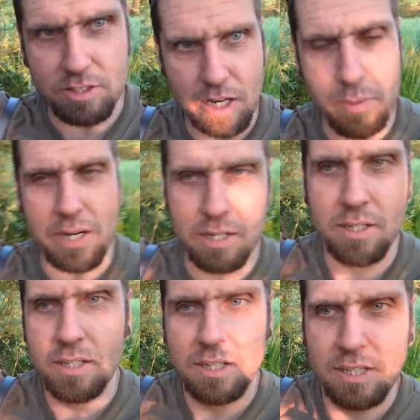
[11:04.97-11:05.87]
and to up
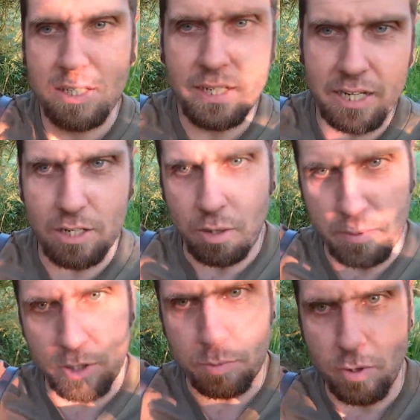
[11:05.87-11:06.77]
the exposure slightly in the
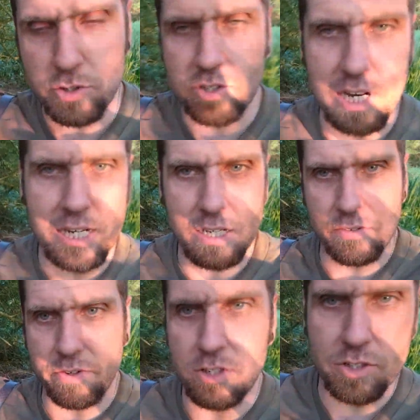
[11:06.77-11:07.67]
Fuji and stuff, it definitely
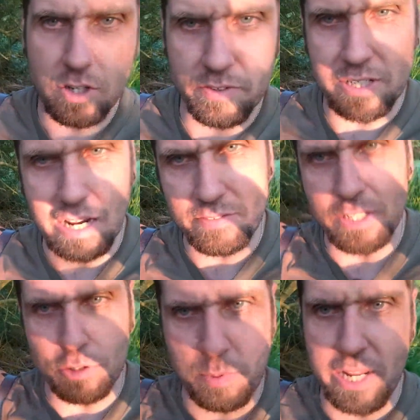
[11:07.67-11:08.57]
displayed it a bit
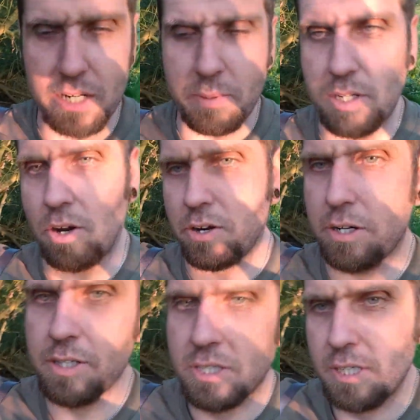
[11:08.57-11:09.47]
darker.
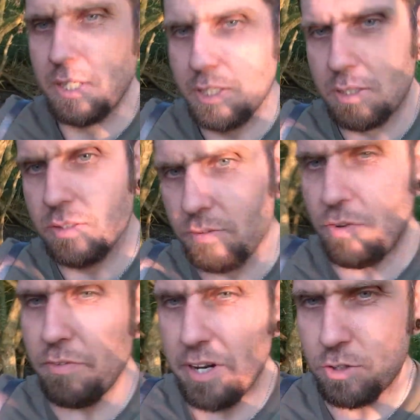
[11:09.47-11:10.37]
Viewfinder just wasn't as
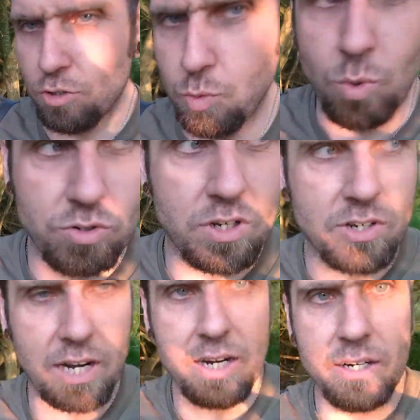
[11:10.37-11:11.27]
clear.
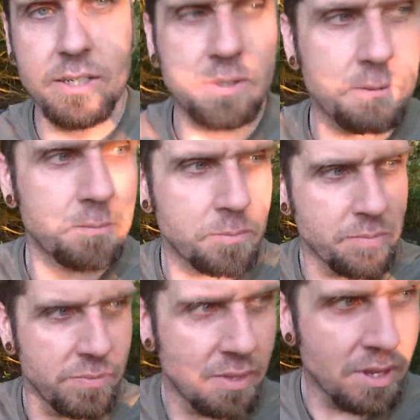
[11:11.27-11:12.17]
When
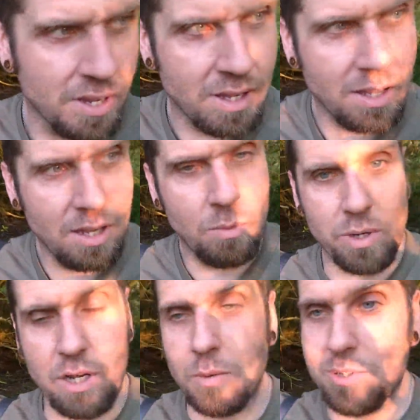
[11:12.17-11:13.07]
it comes to editing the
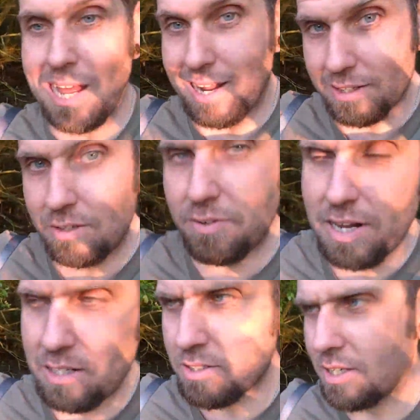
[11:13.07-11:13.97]
files,
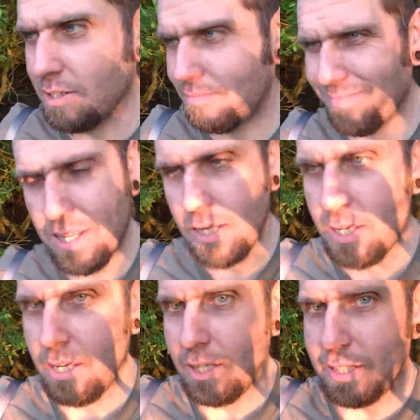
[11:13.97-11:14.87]
dynamic
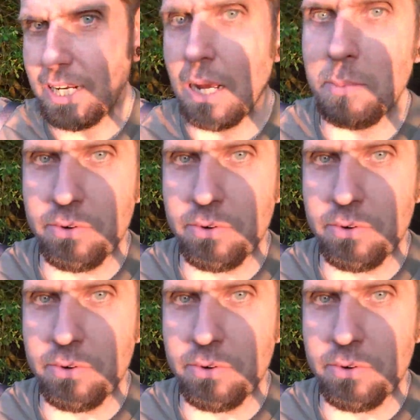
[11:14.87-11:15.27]
range, I mean it's